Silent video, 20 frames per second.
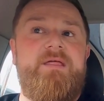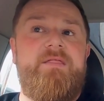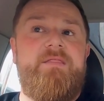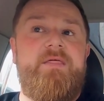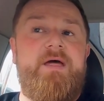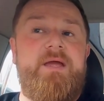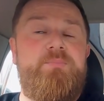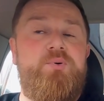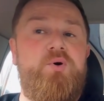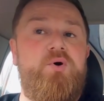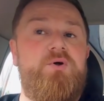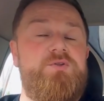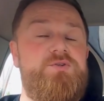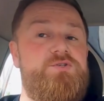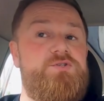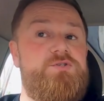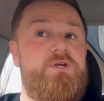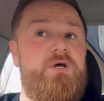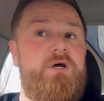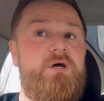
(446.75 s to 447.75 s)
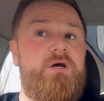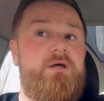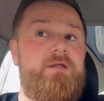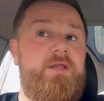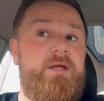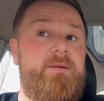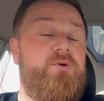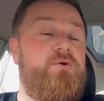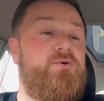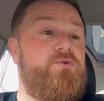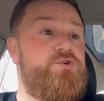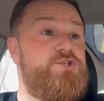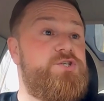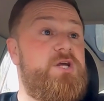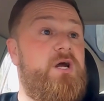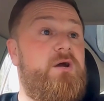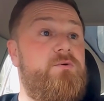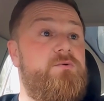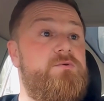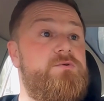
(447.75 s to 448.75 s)
they put on uh, they put on
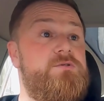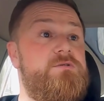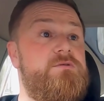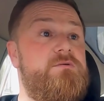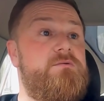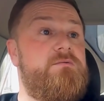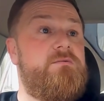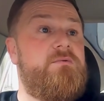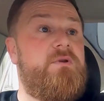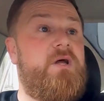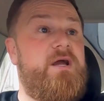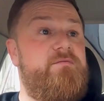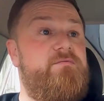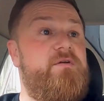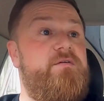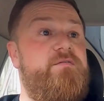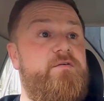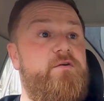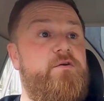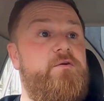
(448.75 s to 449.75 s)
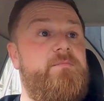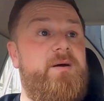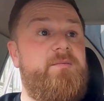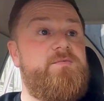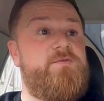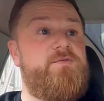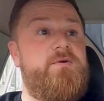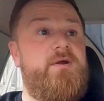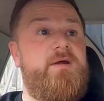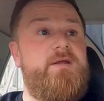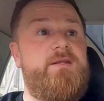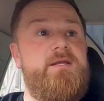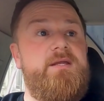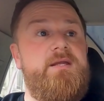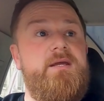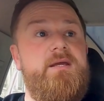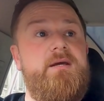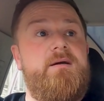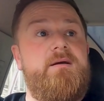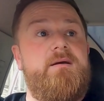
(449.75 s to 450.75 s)
shows like every few months throughout the
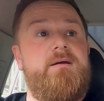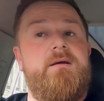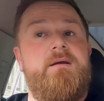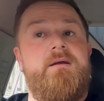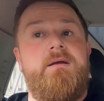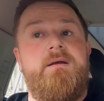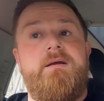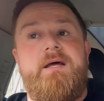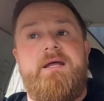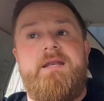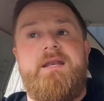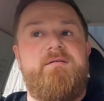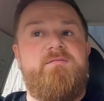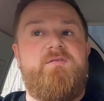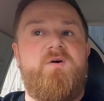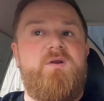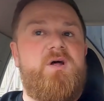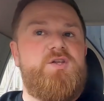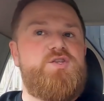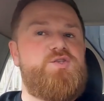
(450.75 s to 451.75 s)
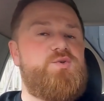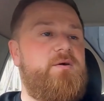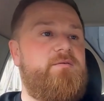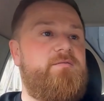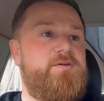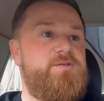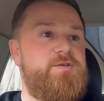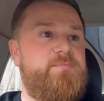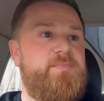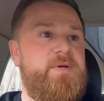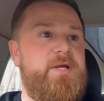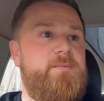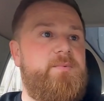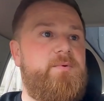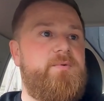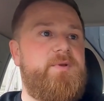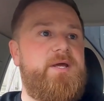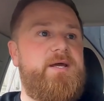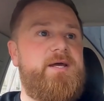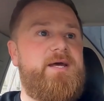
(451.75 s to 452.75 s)
year, and they've got like 1,200
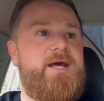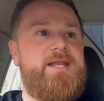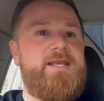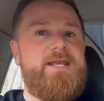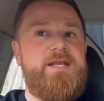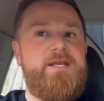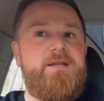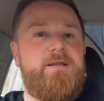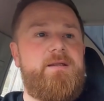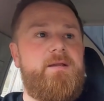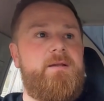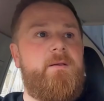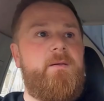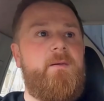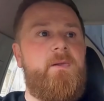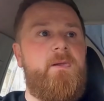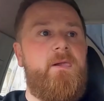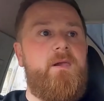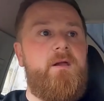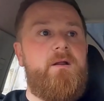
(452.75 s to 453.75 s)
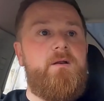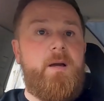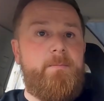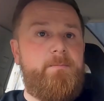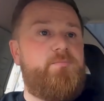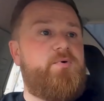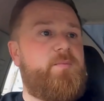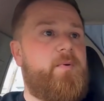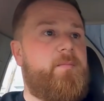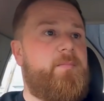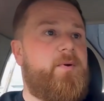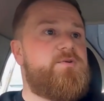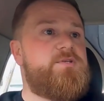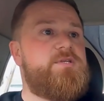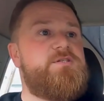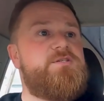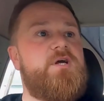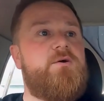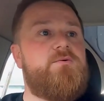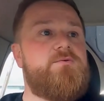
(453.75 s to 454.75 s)
people there. What sort of shows? Like proper
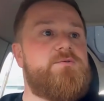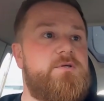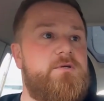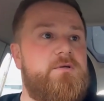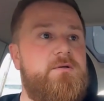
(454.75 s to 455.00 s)
boxing shows.